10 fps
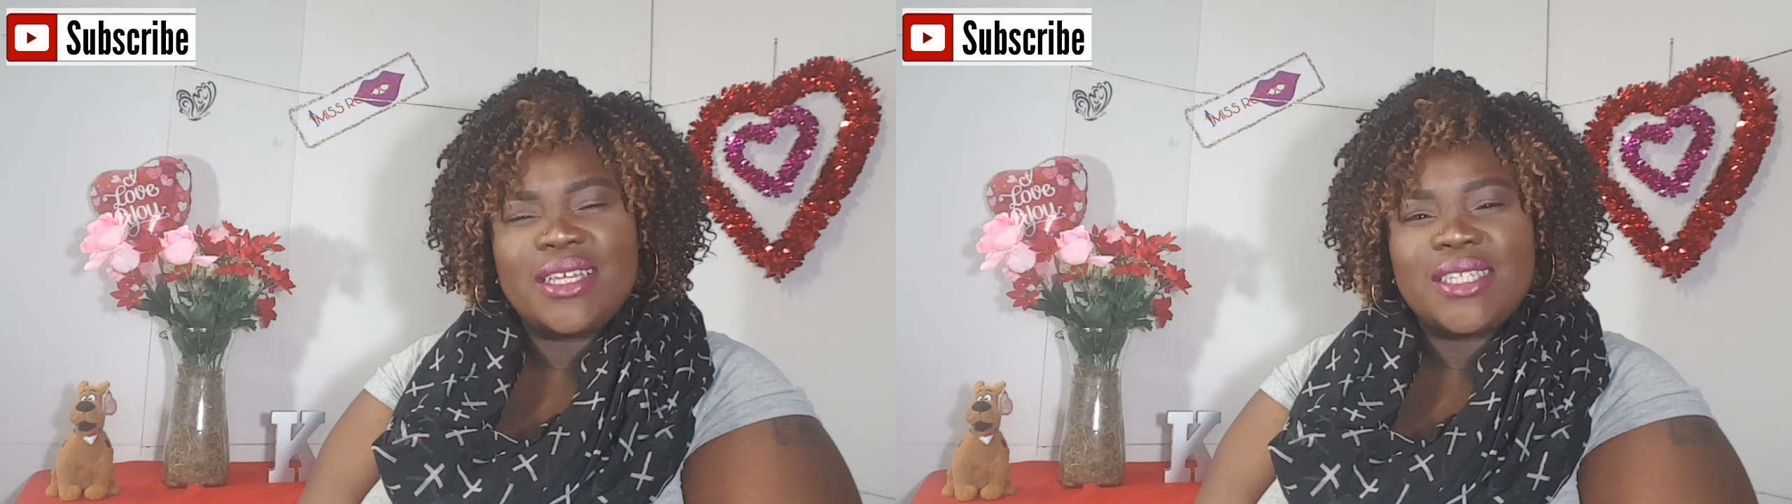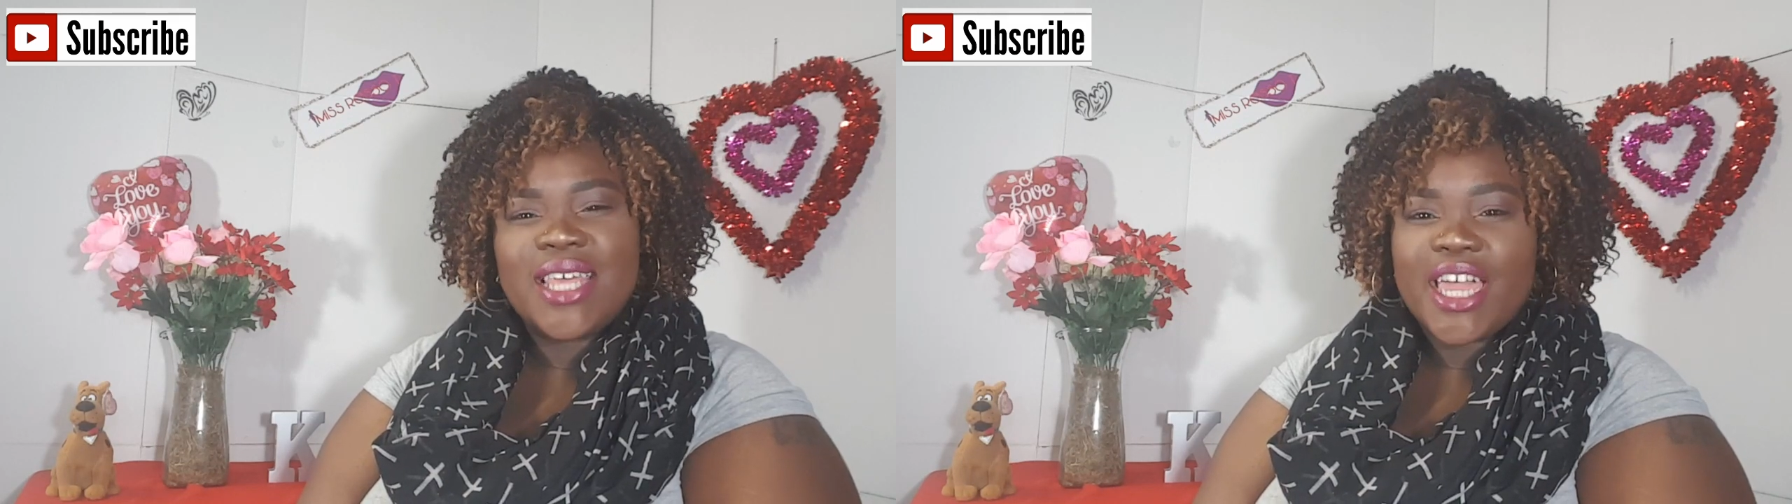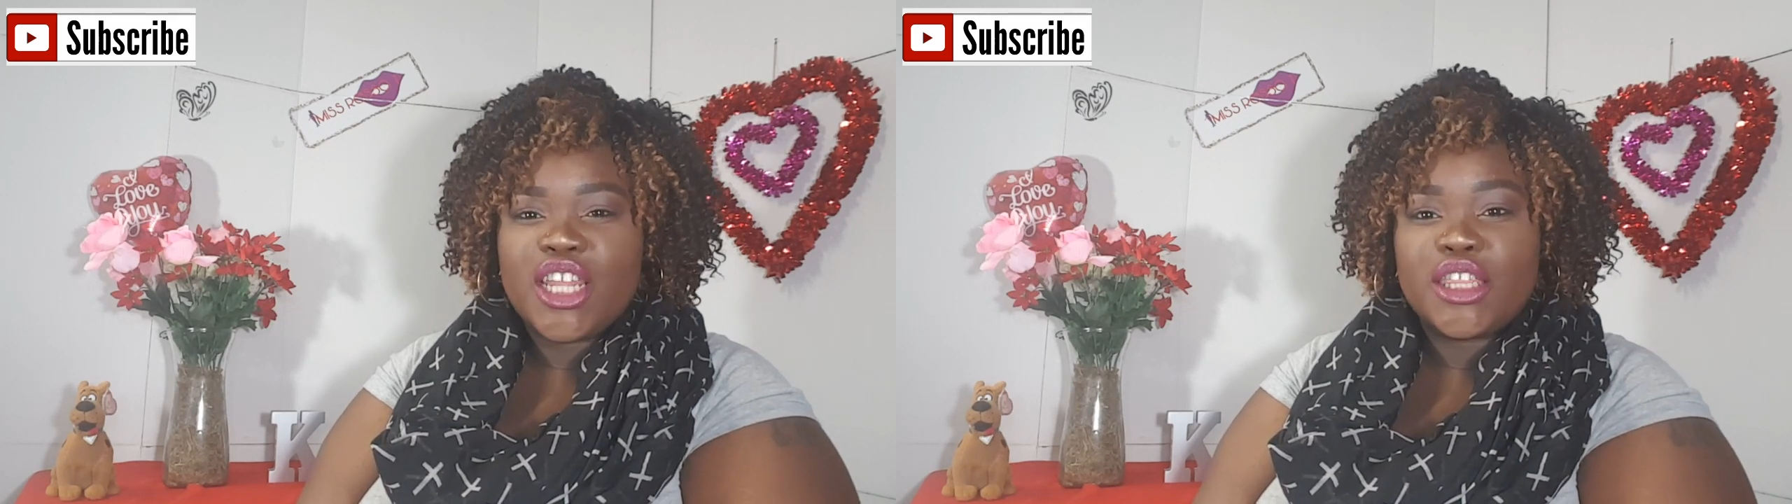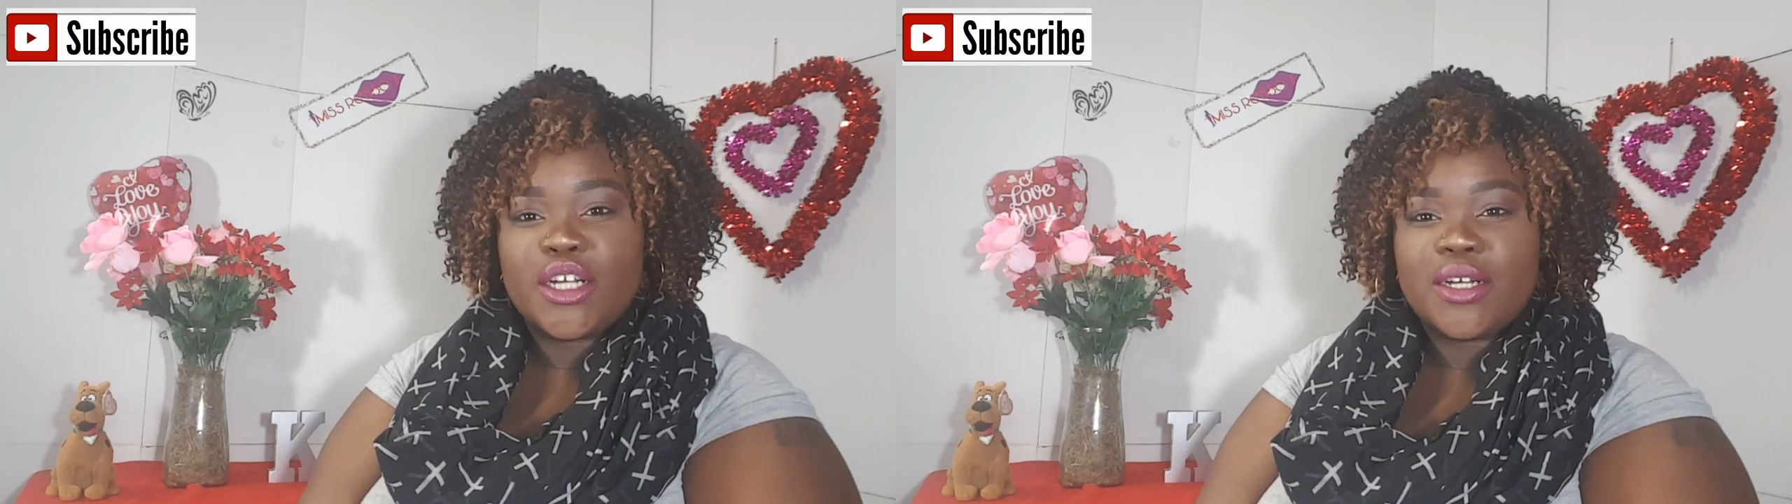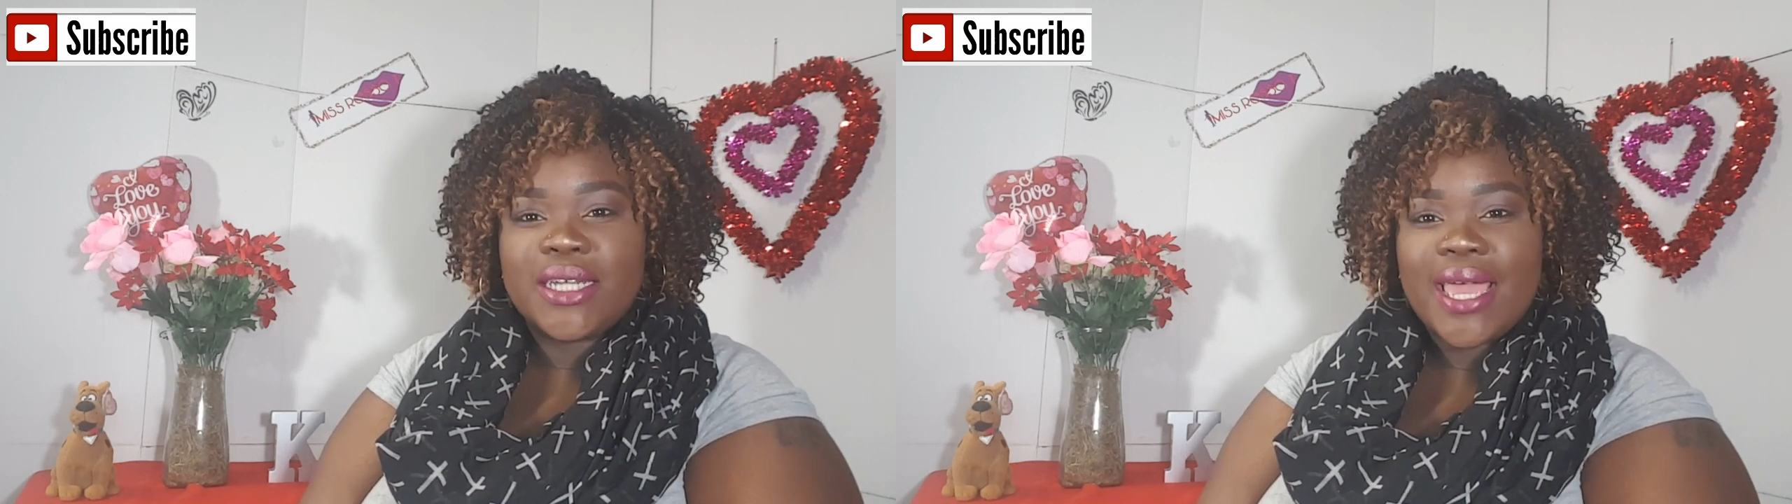second or
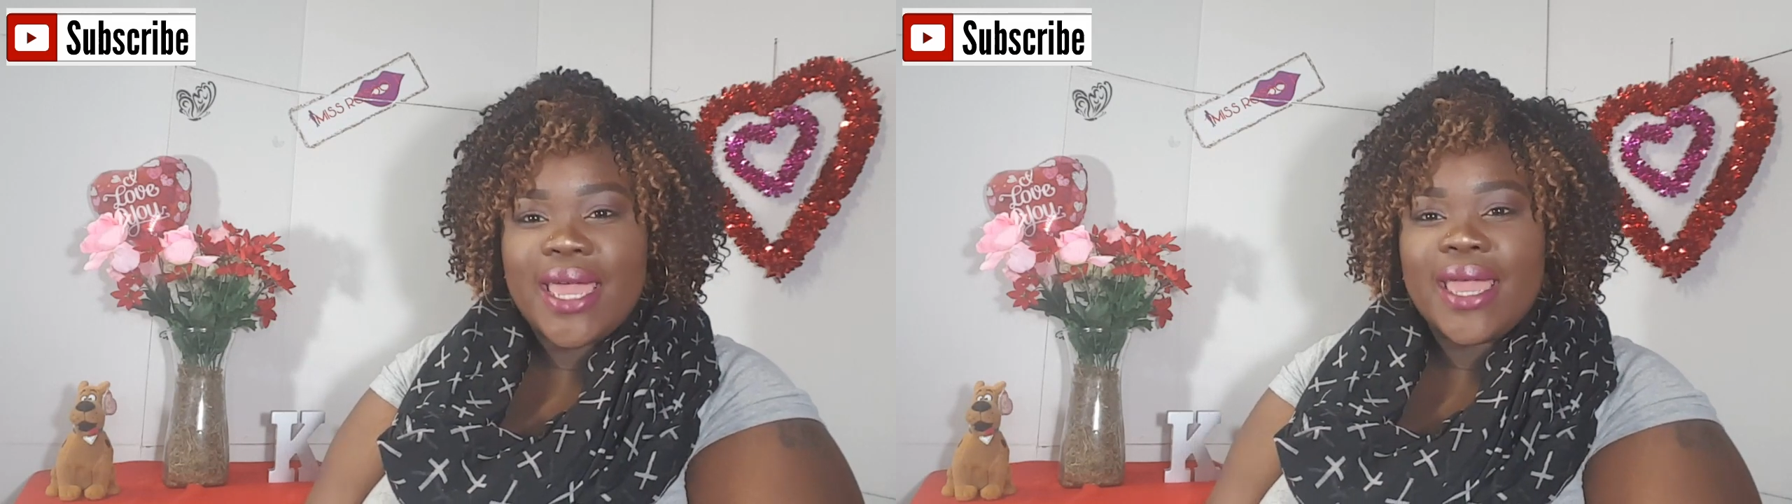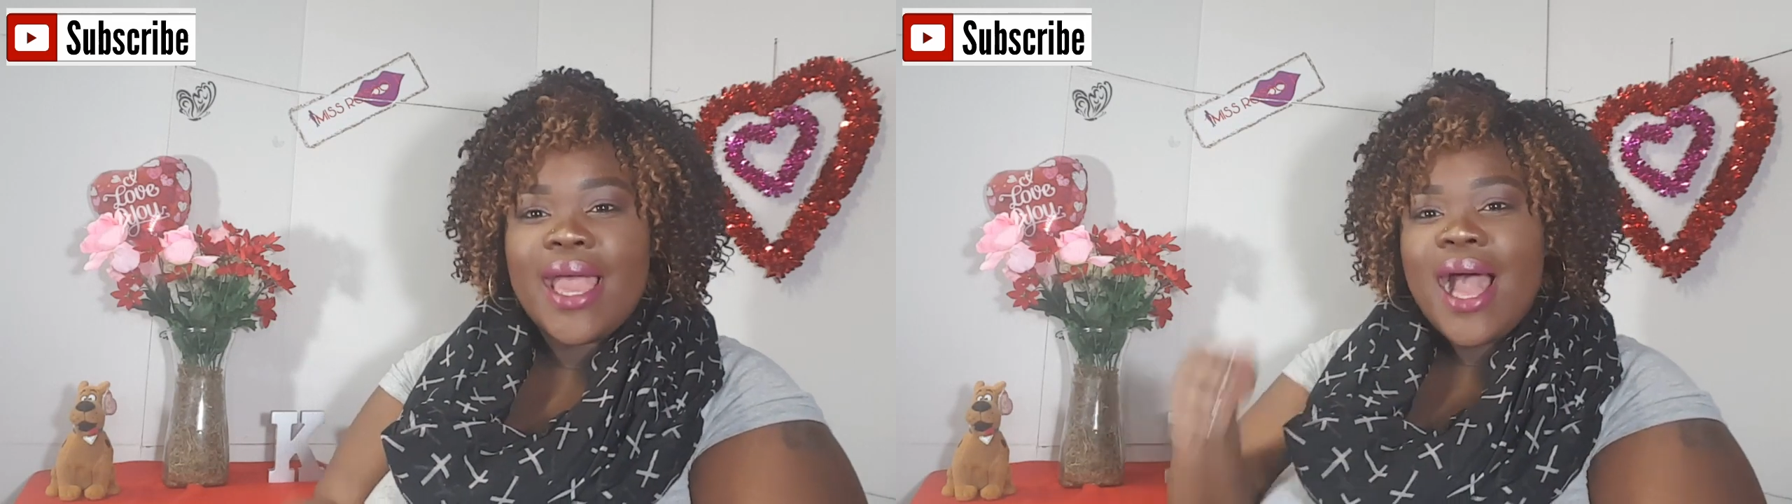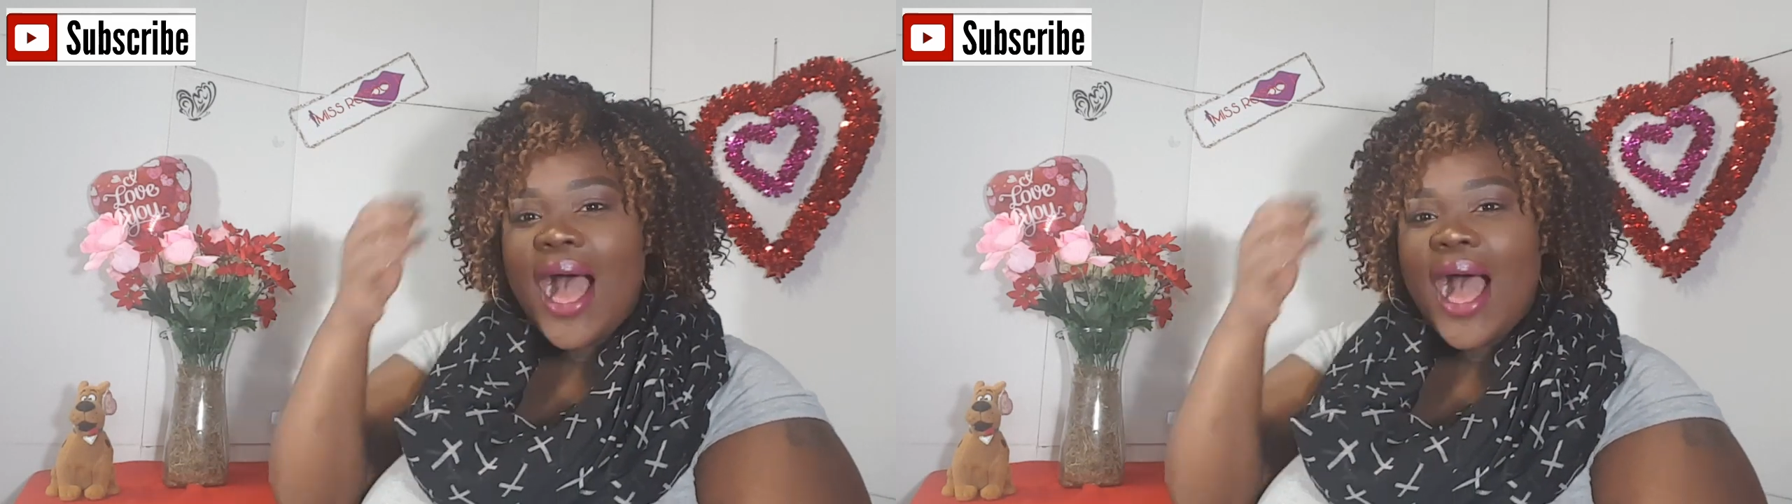third day.